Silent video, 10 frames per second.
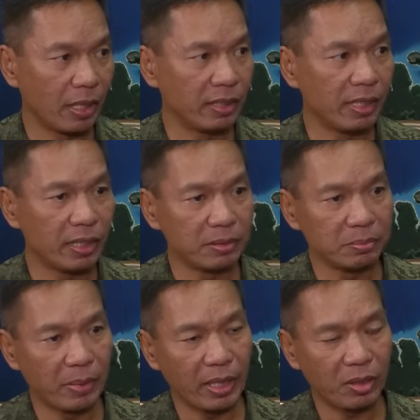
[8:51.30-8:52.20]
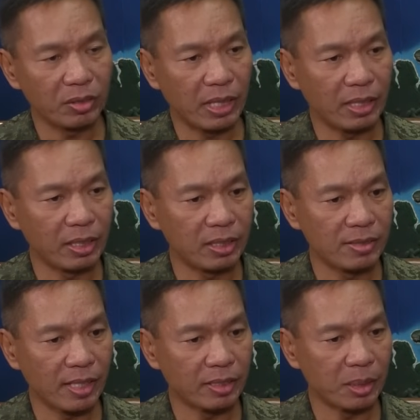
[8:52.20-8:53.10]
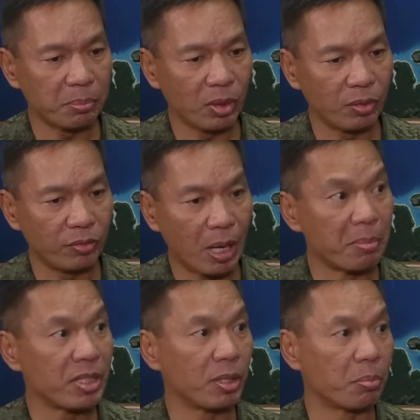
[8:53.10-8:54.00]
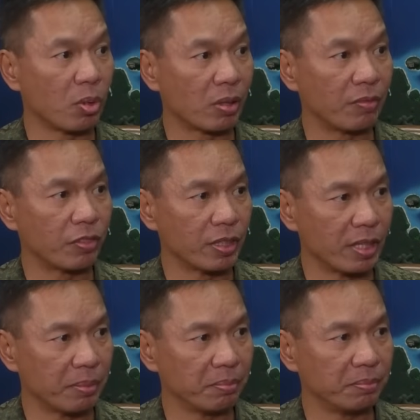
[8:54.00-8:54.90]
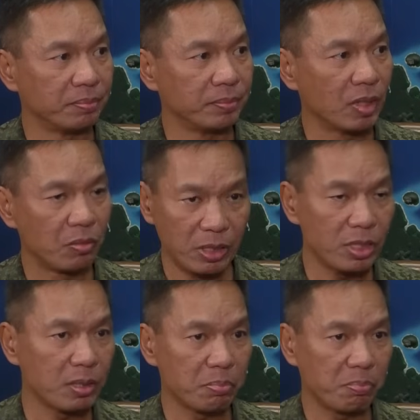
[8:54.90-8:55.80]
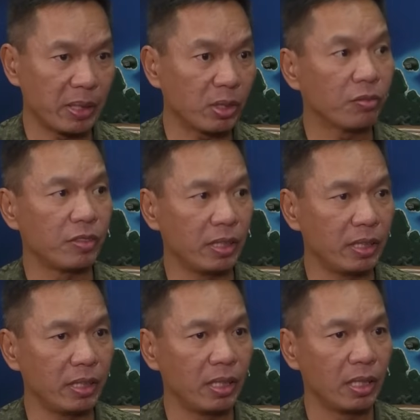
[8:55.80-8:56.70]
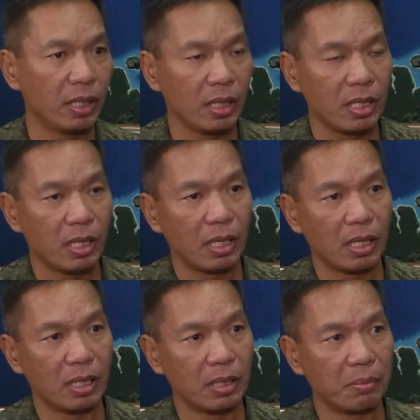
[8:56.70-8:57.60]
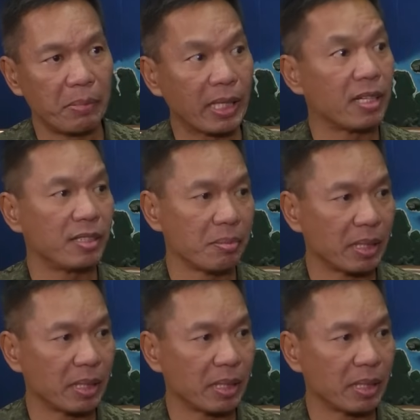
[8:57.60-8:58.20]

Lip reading: Yes, and then mayroon tayo ng setup of amnesty program for them, which is part of the mechanism